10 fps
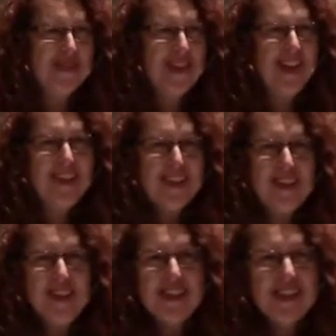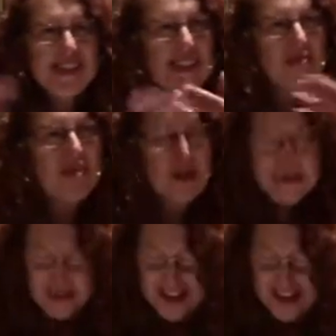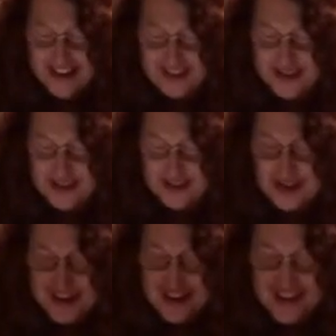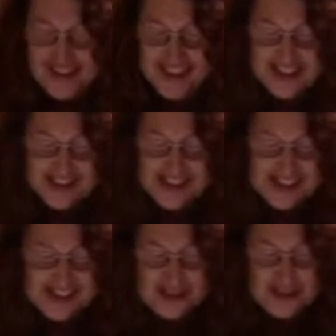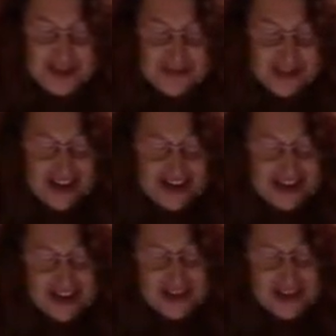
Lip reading: I think you can see where we're getting to. I think you can see what I'm getting at.